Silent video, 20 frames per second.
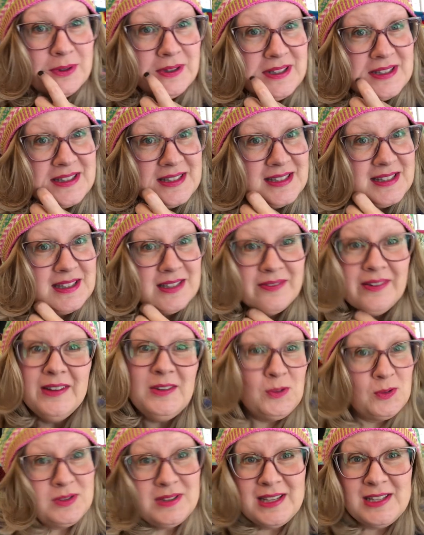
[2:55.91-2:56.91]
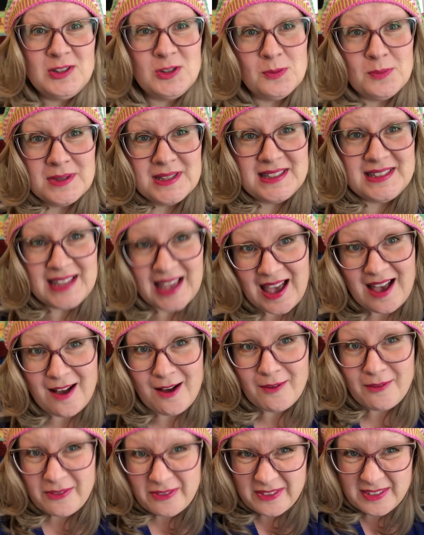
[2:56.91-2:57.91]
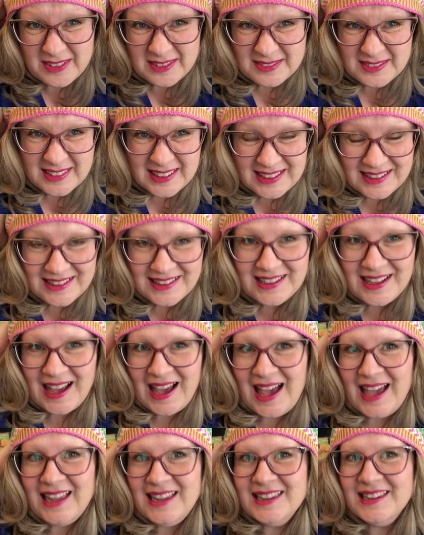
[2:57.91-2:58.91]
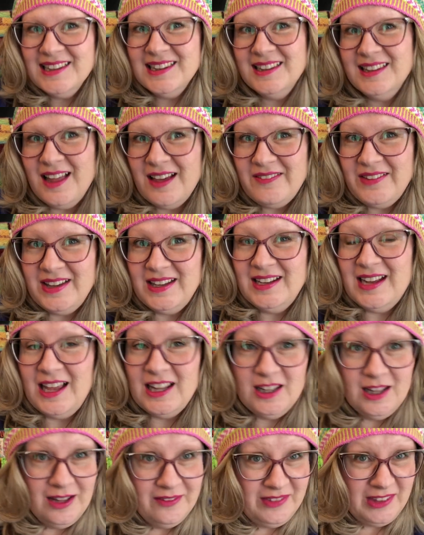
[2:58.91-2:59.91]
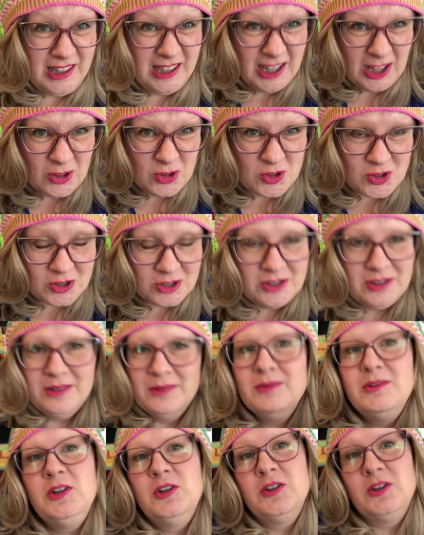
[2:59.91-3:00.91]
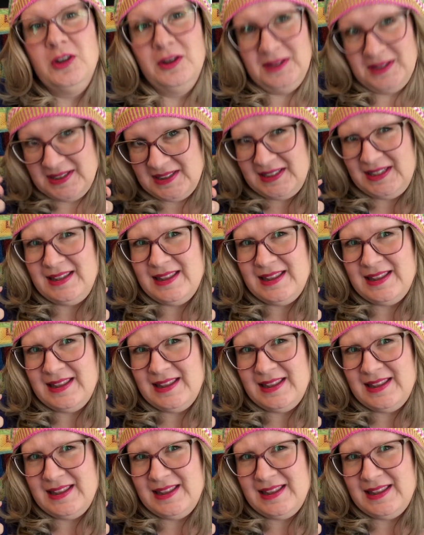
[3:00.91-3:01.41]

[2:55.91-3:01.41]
is this, if I do say so myself? I love it. I love the closure. You're gonna see